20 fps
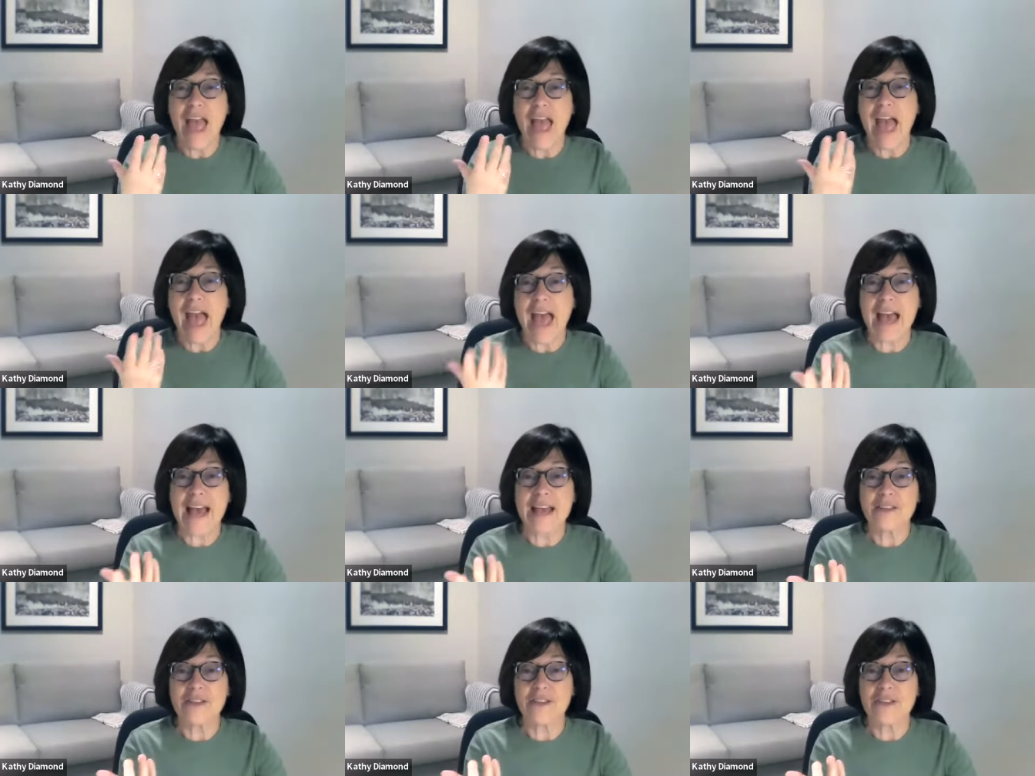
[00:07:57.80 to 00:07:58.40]

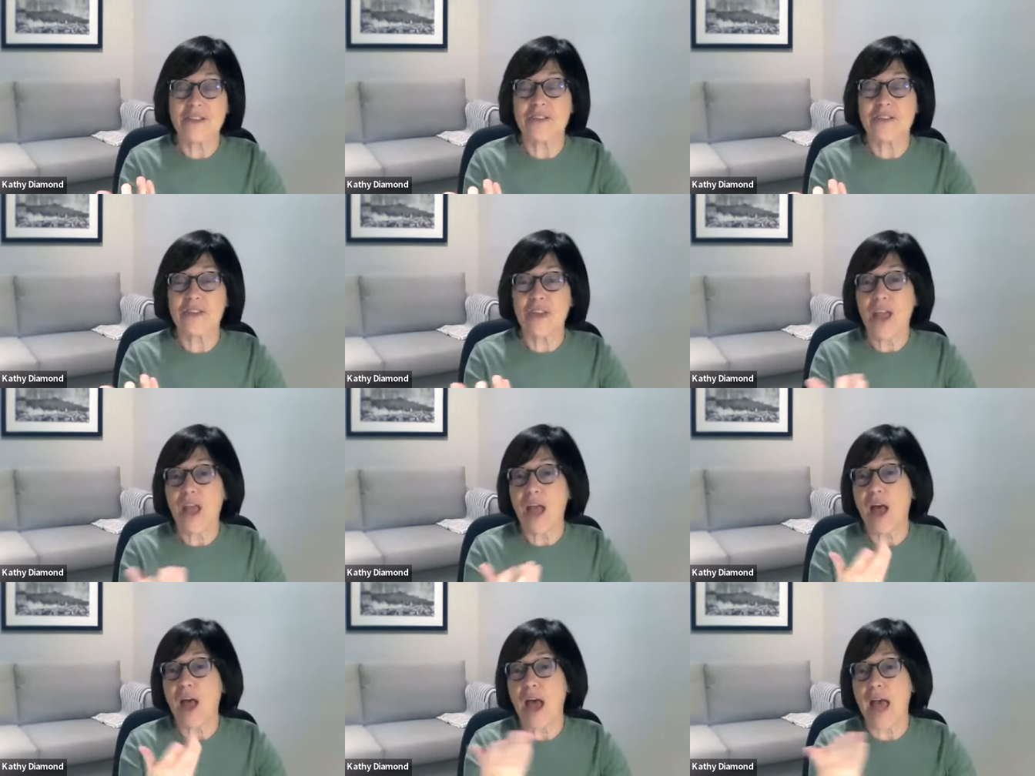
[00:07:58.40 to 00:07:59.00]
as
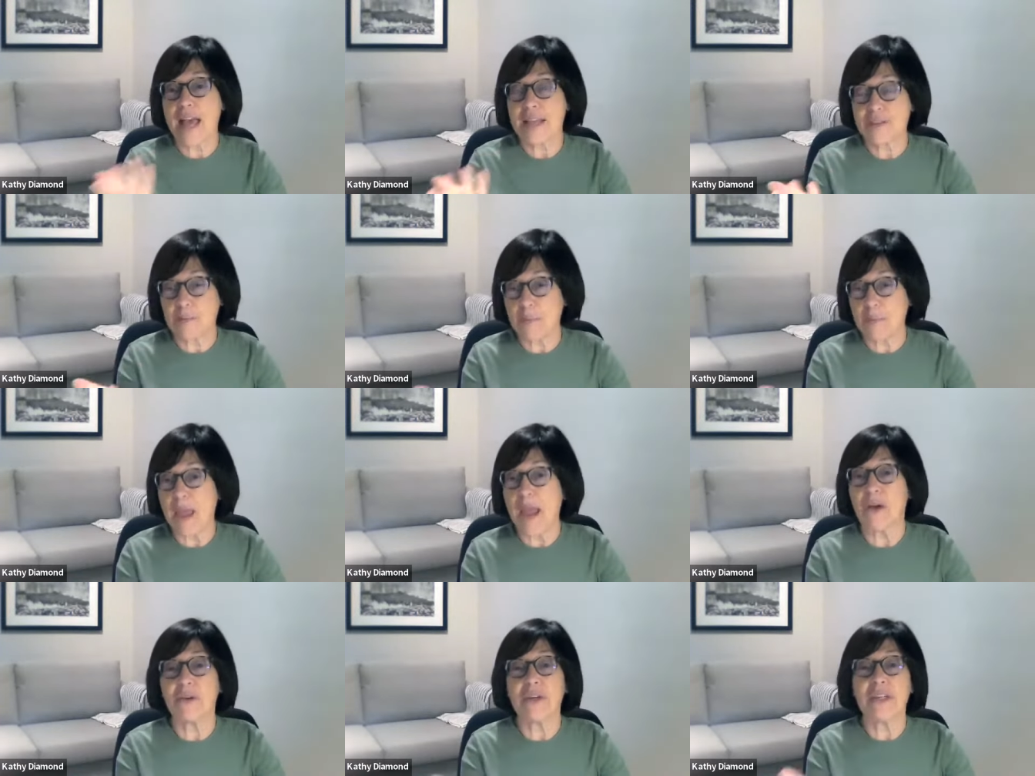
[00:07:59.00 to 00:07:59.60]
as a
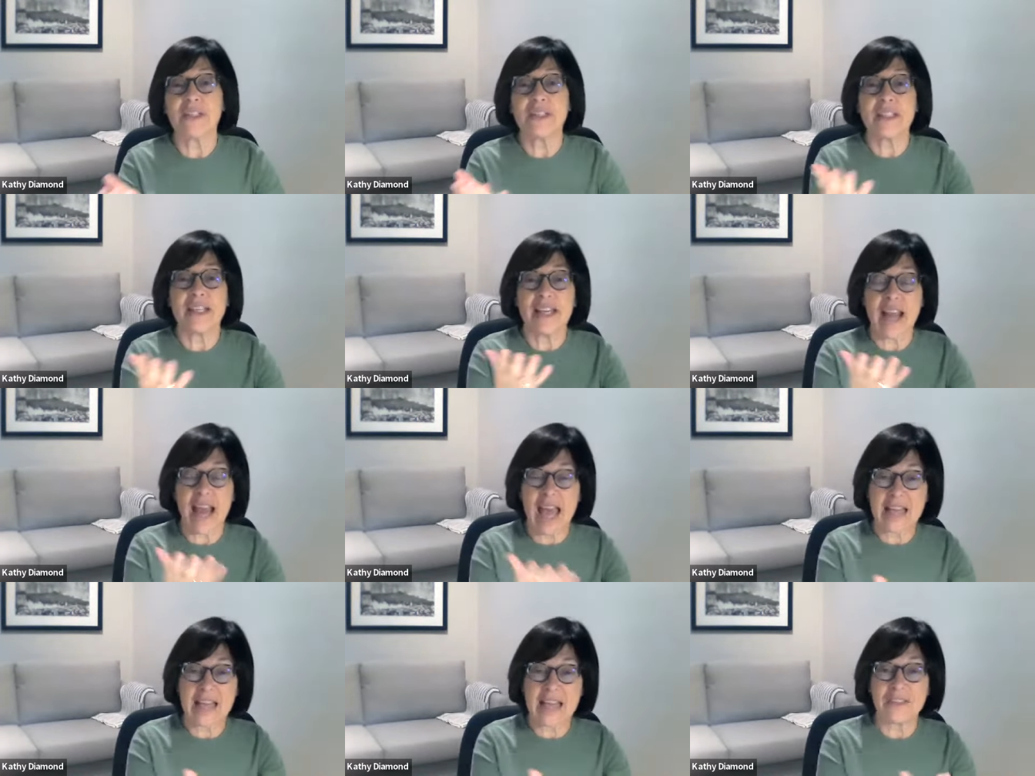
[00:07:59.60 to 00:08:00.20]
parent
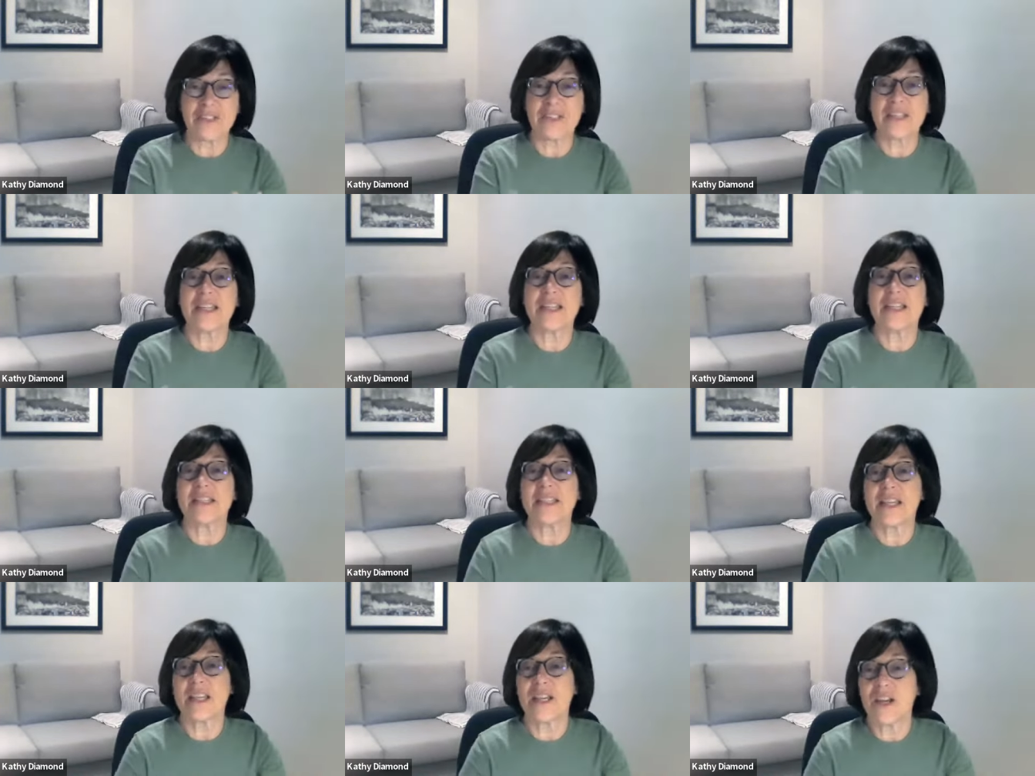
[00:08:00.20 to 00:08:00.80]
and as a
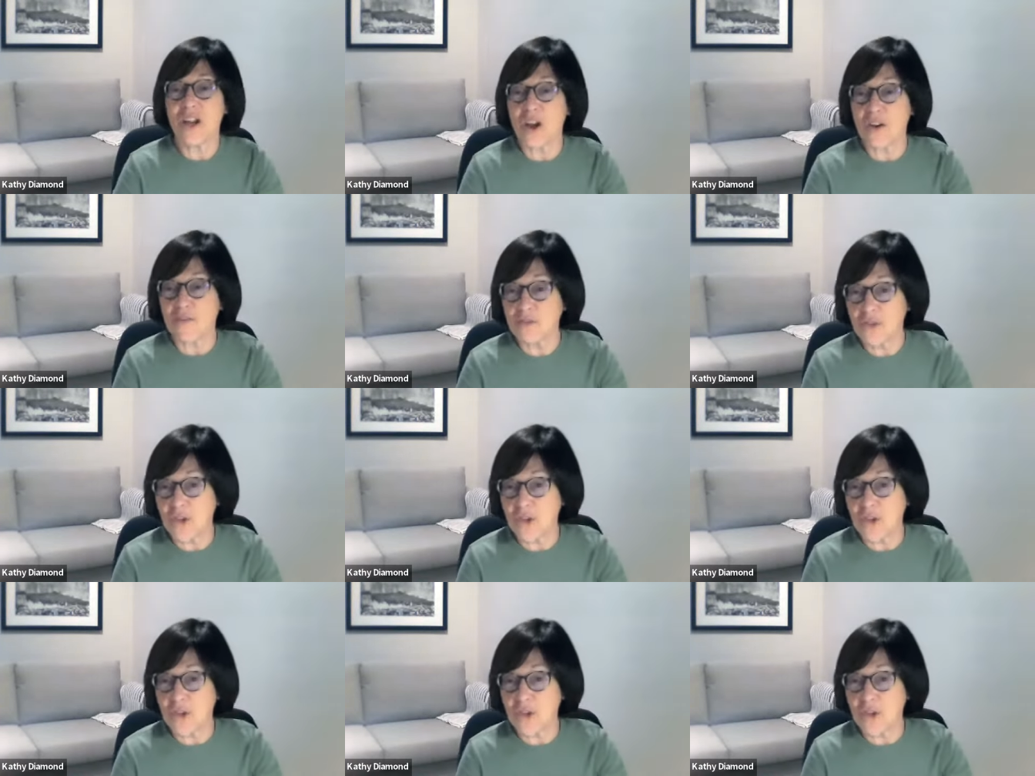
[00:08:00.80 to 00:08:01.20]
citizen of,